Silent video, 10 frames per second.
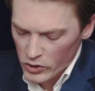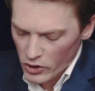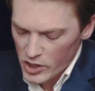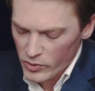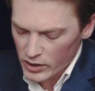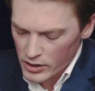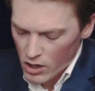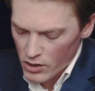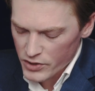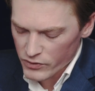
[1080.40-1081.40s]
not only with the
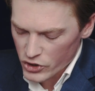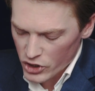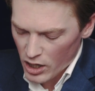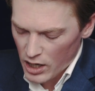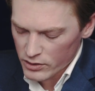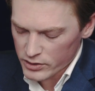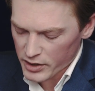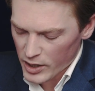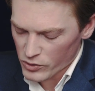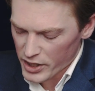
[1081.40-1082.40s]
loss of the child that
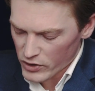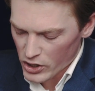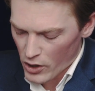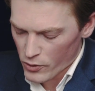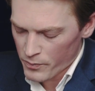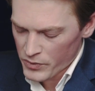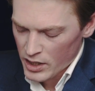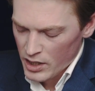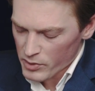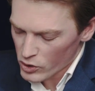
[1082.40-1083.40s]
they will never know,
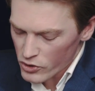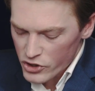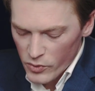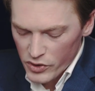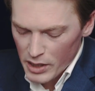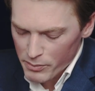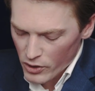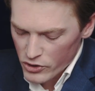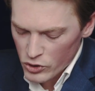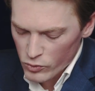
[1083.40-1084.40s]
but also with their
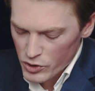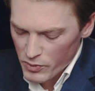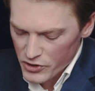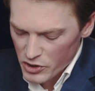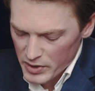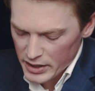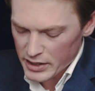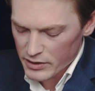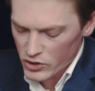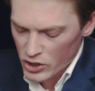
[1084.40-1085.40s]
personal
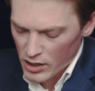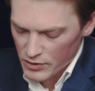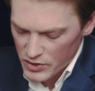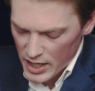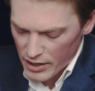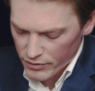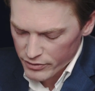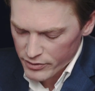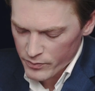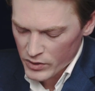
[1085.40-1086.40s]
responsibility in the child's
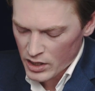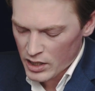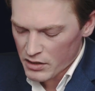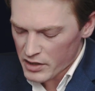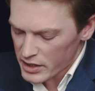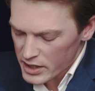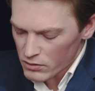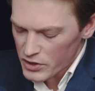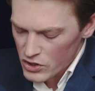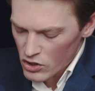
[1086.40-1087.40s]
death. Their
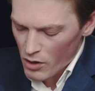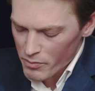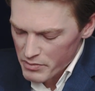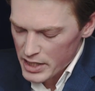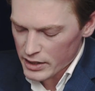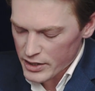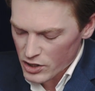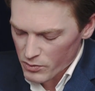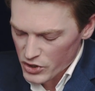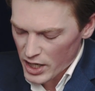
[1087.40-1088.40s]
guilt is not merely
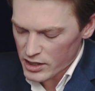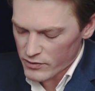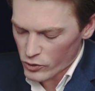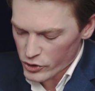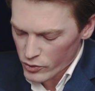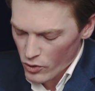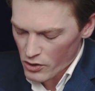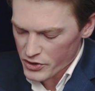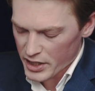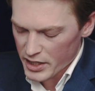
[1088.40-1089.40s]
subjective or
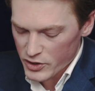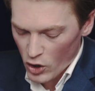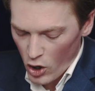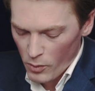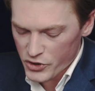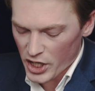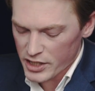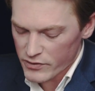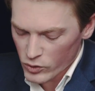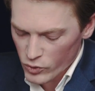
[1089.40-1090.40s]
neurotic, it is
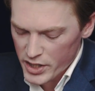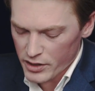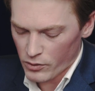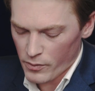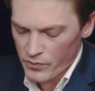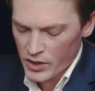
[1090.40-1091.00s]
objective and real.